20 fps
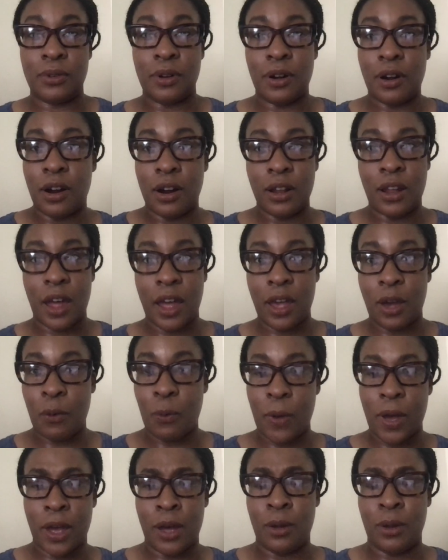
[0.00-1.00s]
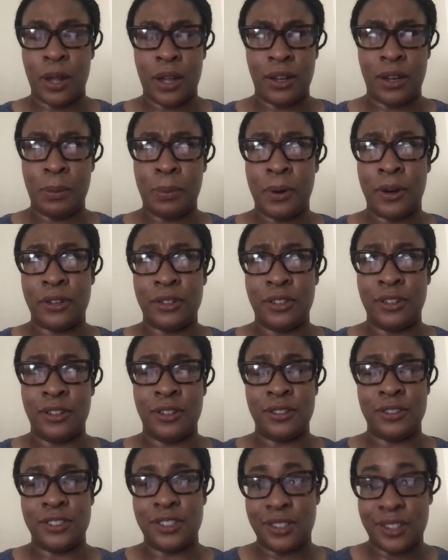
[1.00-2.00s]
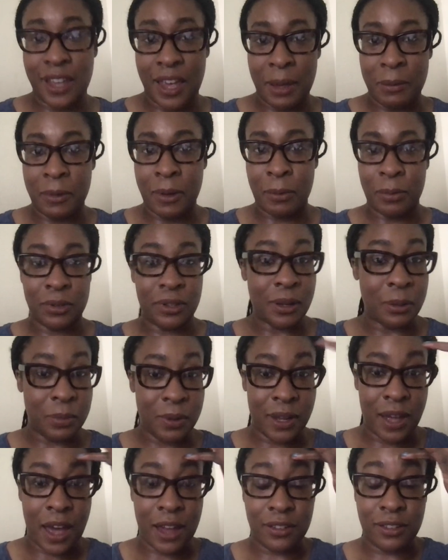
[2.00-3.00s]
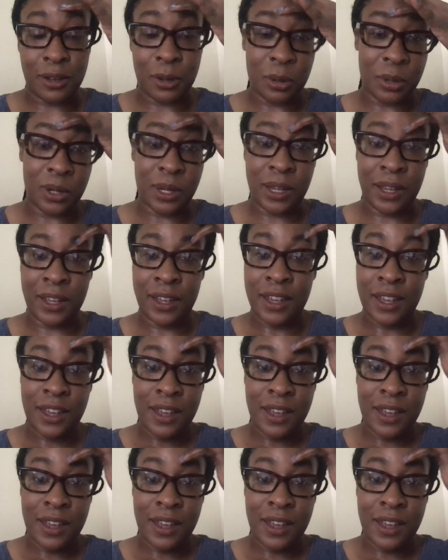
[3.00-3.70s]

are like, wow, like that person just came up with something I totally